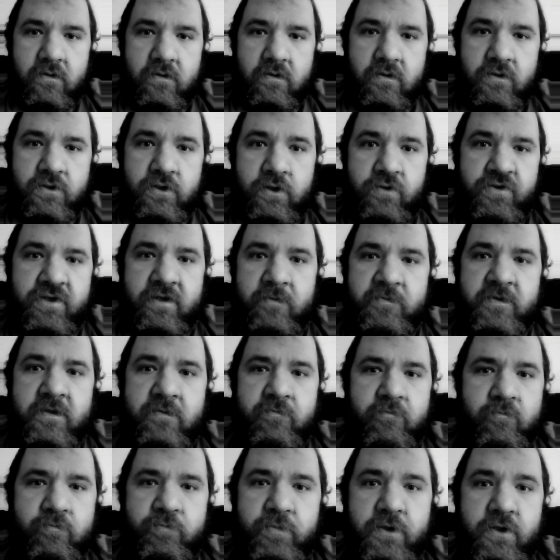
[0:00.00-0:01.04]
Newsom's
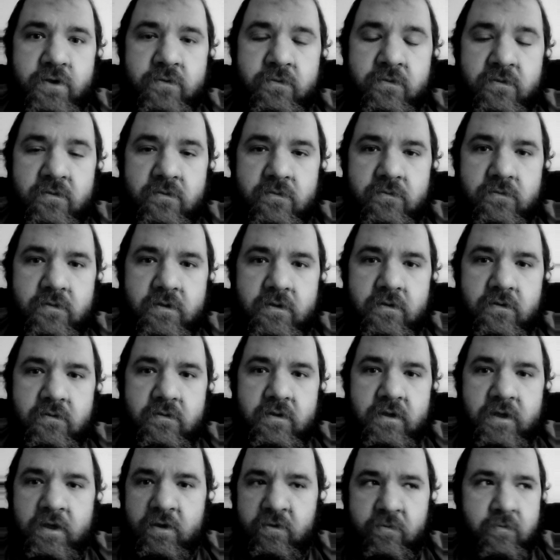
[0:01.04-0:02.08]
blue.
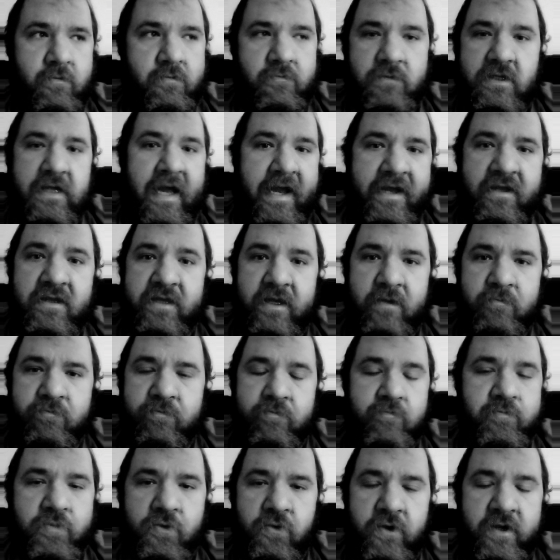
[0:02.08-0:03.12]
He'll gladly
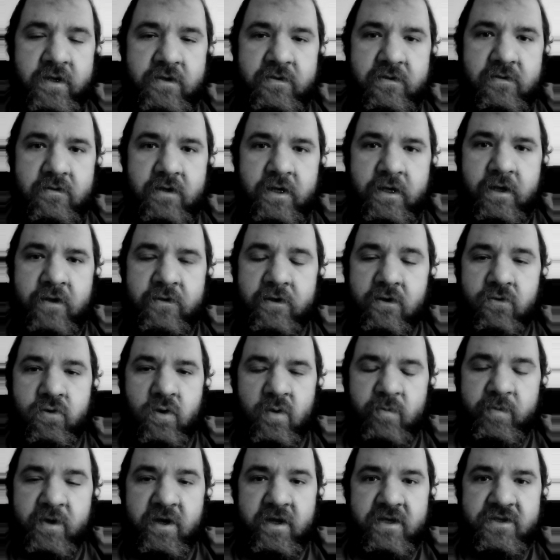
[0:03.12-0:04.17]
appoint another
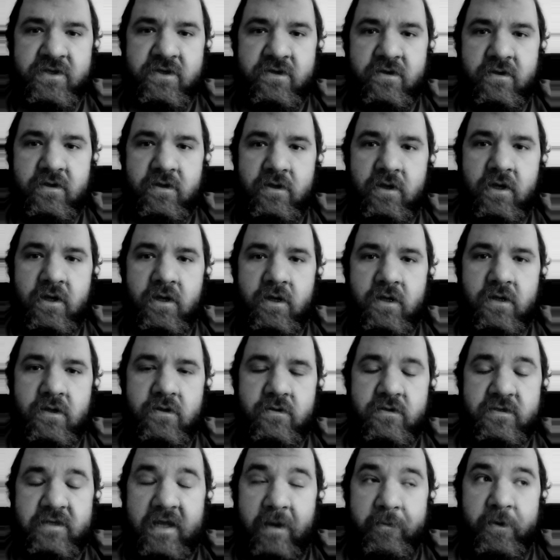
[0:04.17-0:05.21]
corporatist
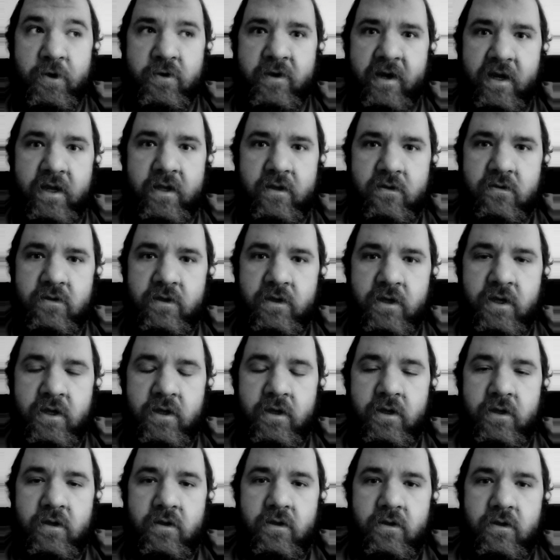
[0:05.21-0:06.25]
Democrat.
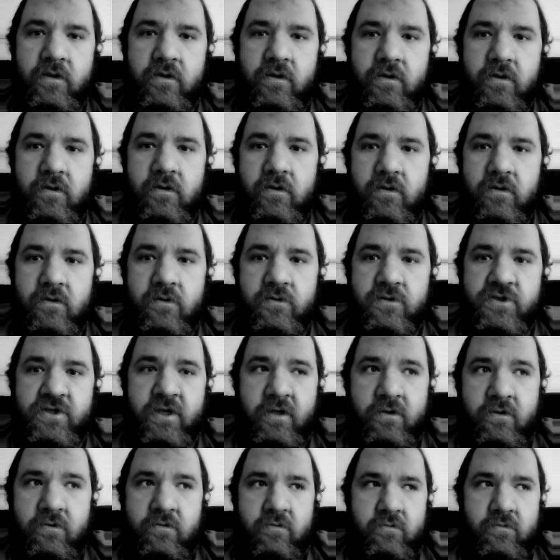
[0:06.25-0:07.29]

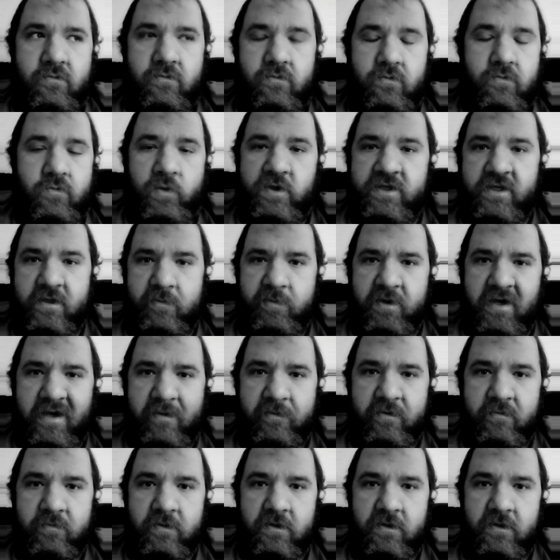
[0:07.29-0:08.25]
So, what's the problem?